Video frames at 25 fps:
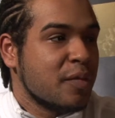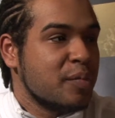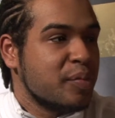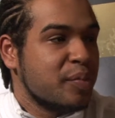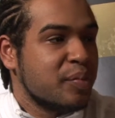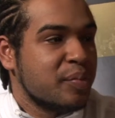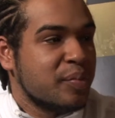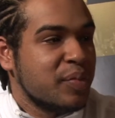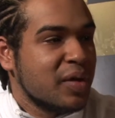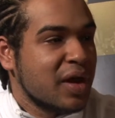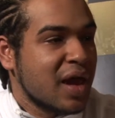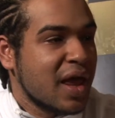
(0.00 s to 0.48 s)
I
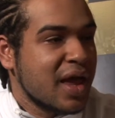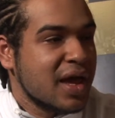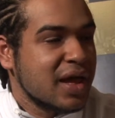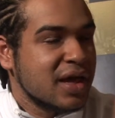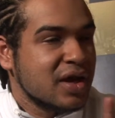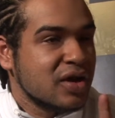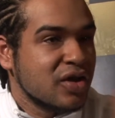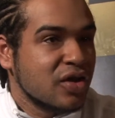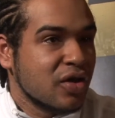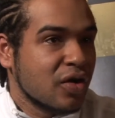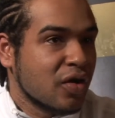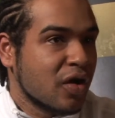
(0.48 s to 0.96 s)
play
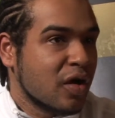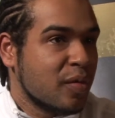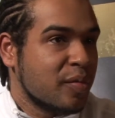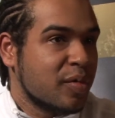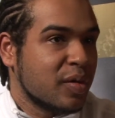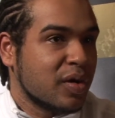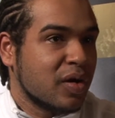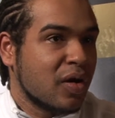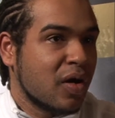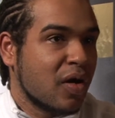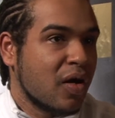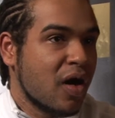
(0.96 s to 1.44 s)
in
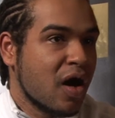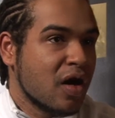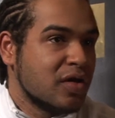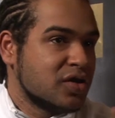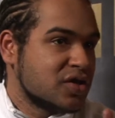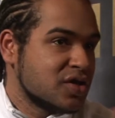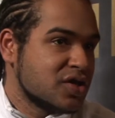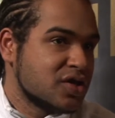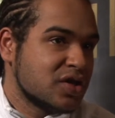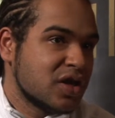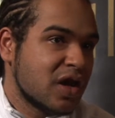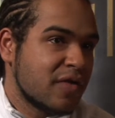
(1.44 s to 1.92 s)
Europe a lot,
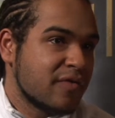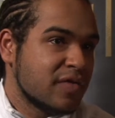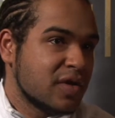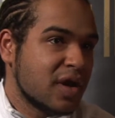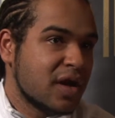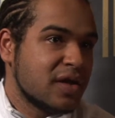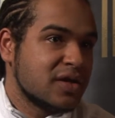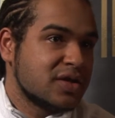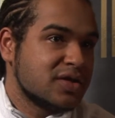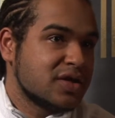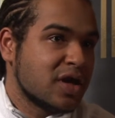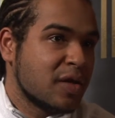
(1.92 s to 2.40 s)
just over
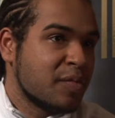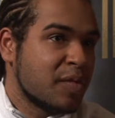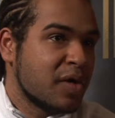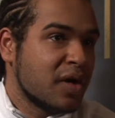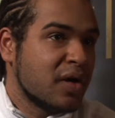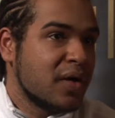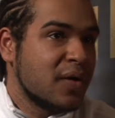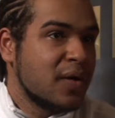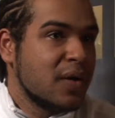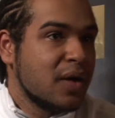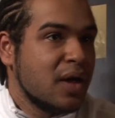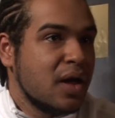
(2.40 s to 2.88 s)
like the
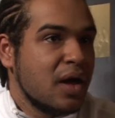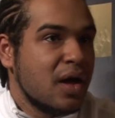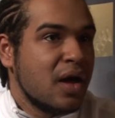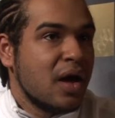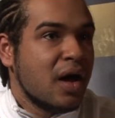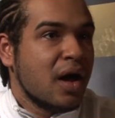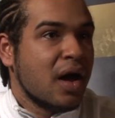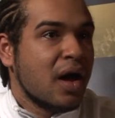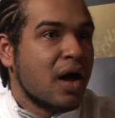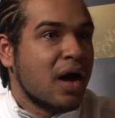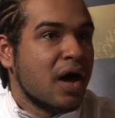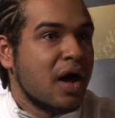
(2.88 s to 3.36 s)
summer.
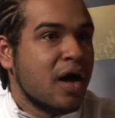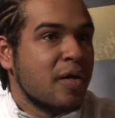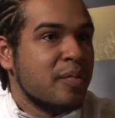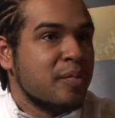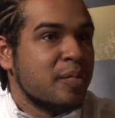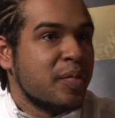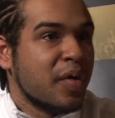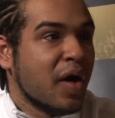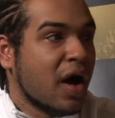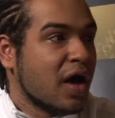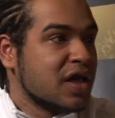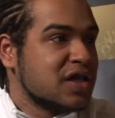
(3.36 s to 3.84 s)

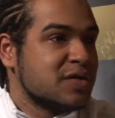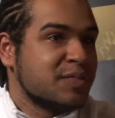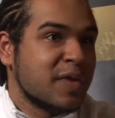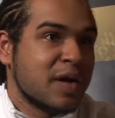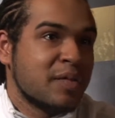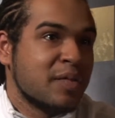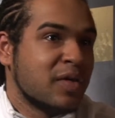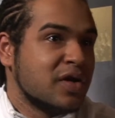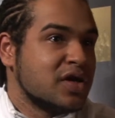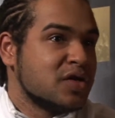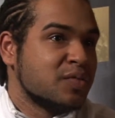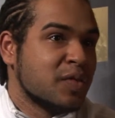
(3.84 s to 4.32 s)
But I
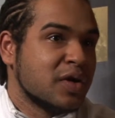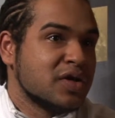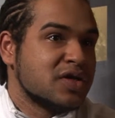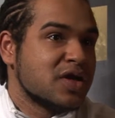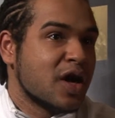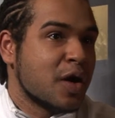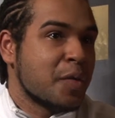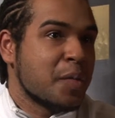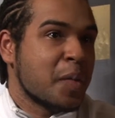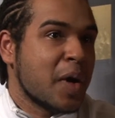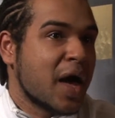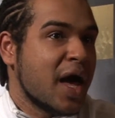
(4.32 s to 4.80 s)
spend most of my
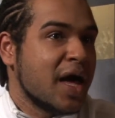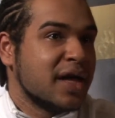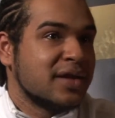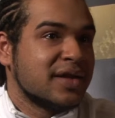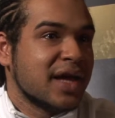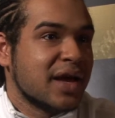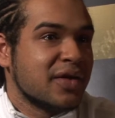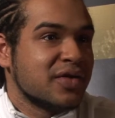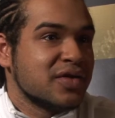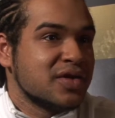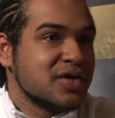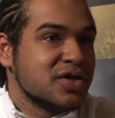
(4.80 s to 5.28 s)
time with my head
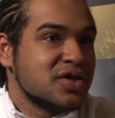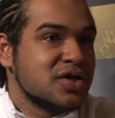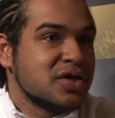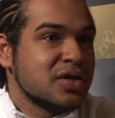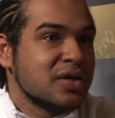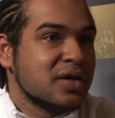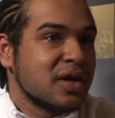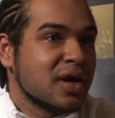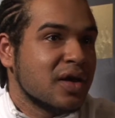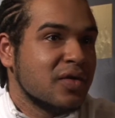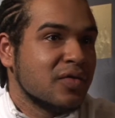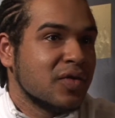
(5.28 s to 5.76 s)
down in the
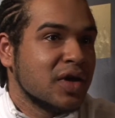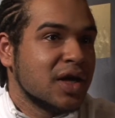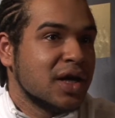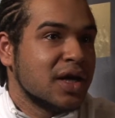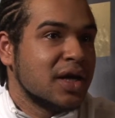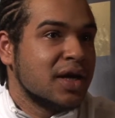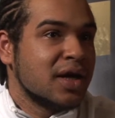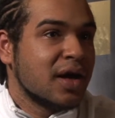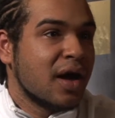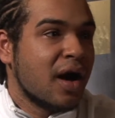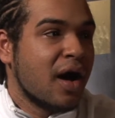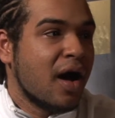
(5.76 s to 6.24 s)
studio,
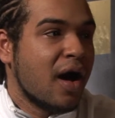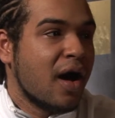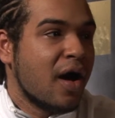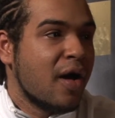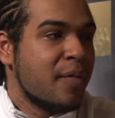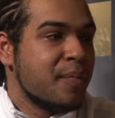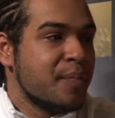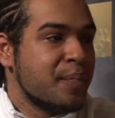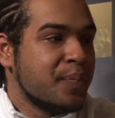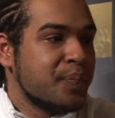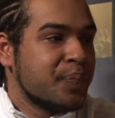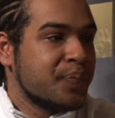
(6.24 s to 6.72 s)
really.
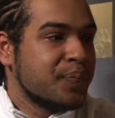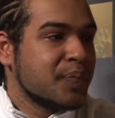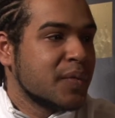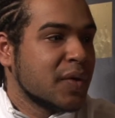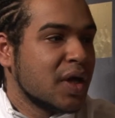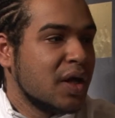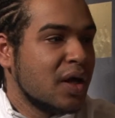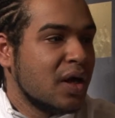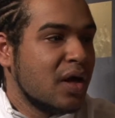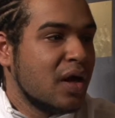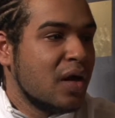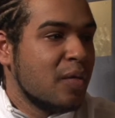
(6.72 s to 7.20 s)

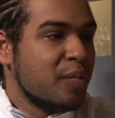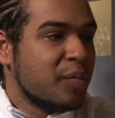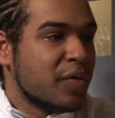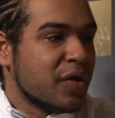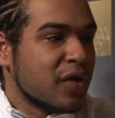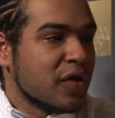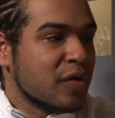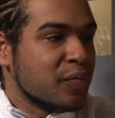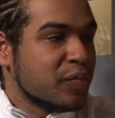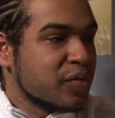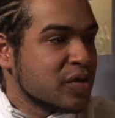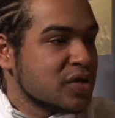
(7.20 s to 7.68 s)

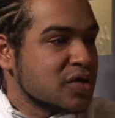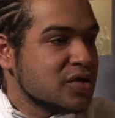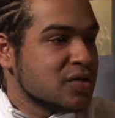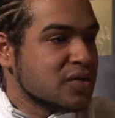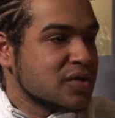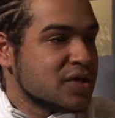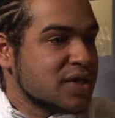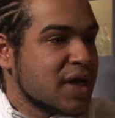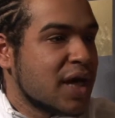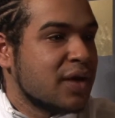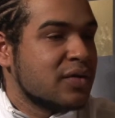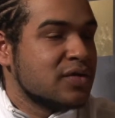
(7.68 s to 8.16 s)
But the
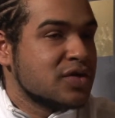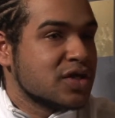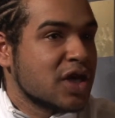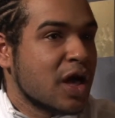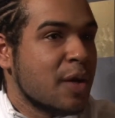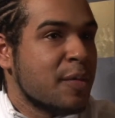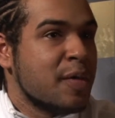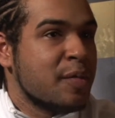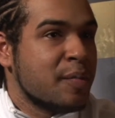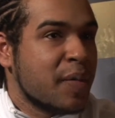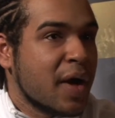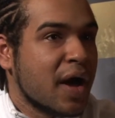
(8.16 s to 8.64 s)
Bristol sound's
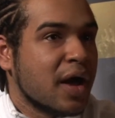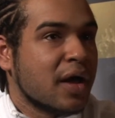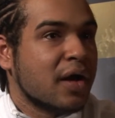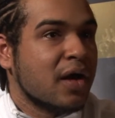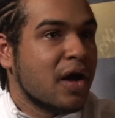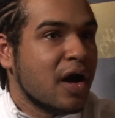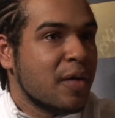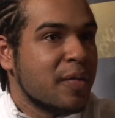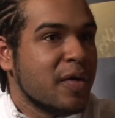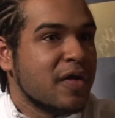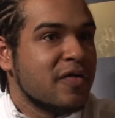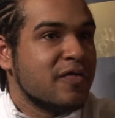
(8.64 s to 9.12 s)
coming
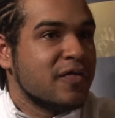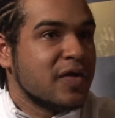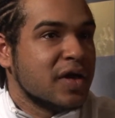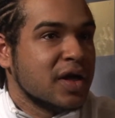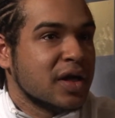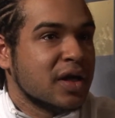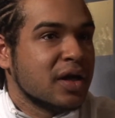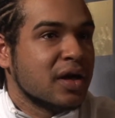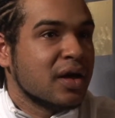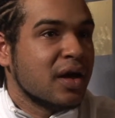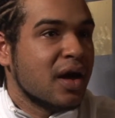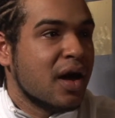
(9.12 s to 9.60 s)
back up, I
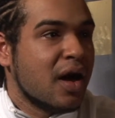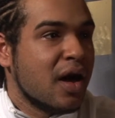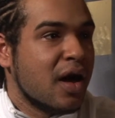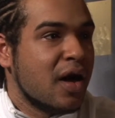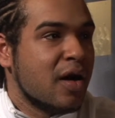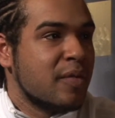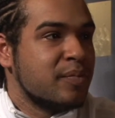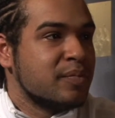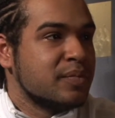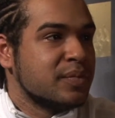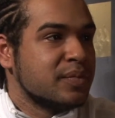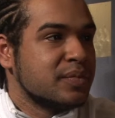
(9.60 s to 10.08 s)
think.
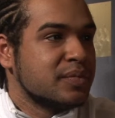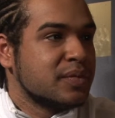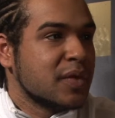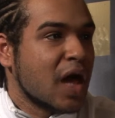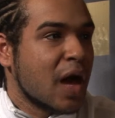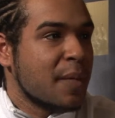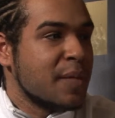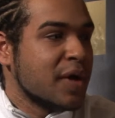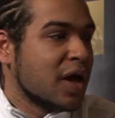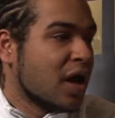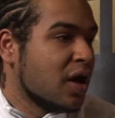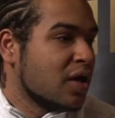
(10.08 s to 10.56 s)
I
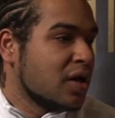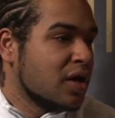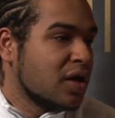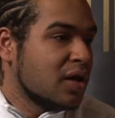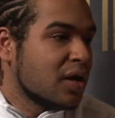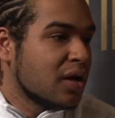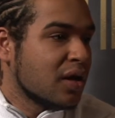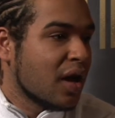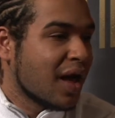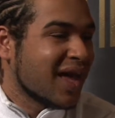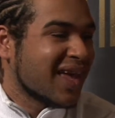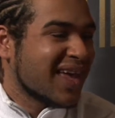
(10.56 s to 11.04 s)
mean, I
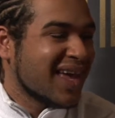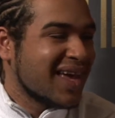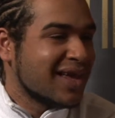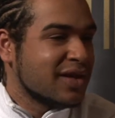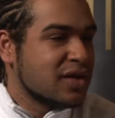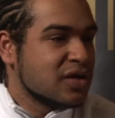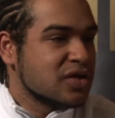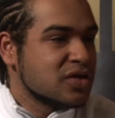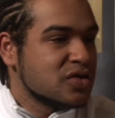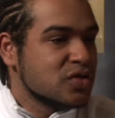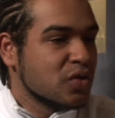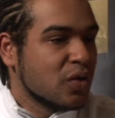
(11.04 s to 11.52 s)
mean, like
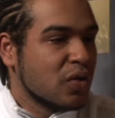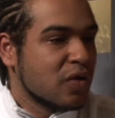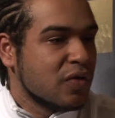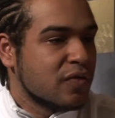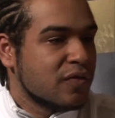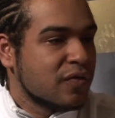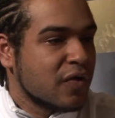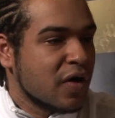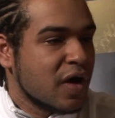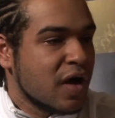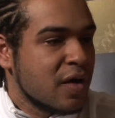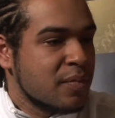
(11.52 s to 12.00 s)
in the sort
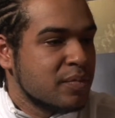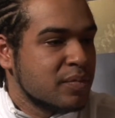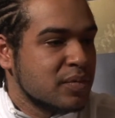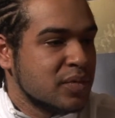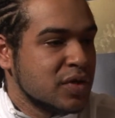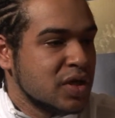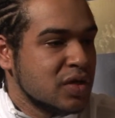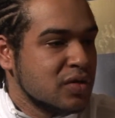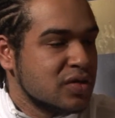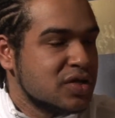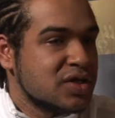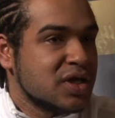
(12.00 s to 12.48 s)
of
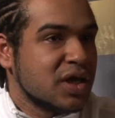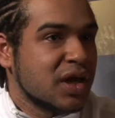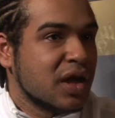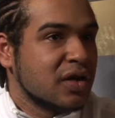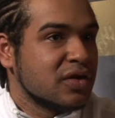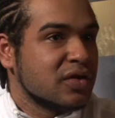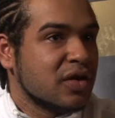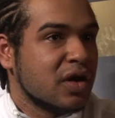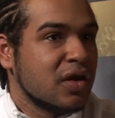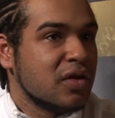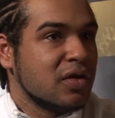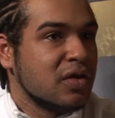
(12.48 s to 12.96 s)
new scene, I
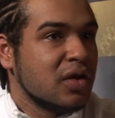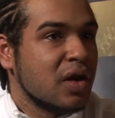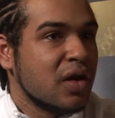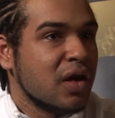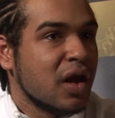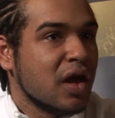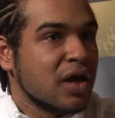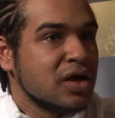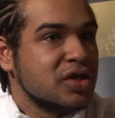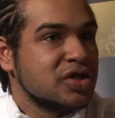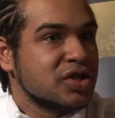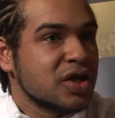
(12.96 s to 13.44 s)
don't know, you know,
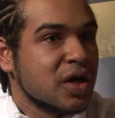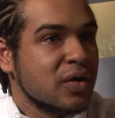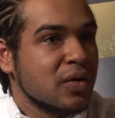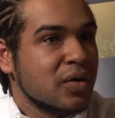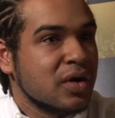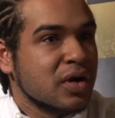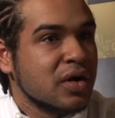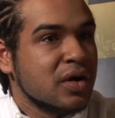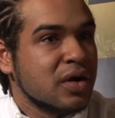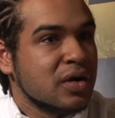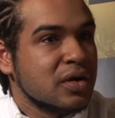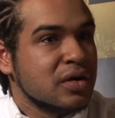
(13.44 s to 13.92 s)
like
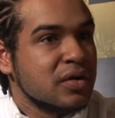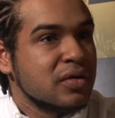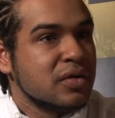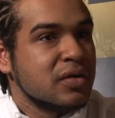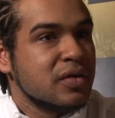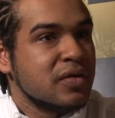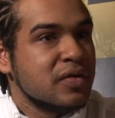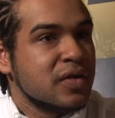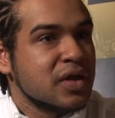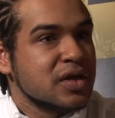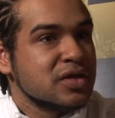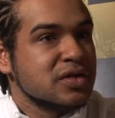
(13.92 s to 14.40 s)
Joker
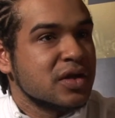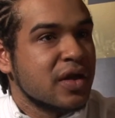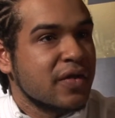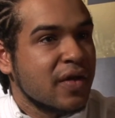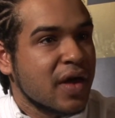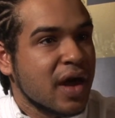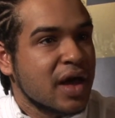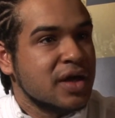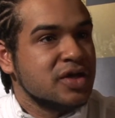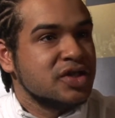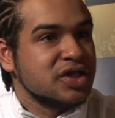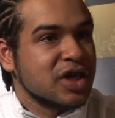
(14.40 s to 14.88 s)
and things like
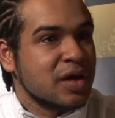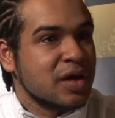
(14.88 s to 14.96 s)
that, and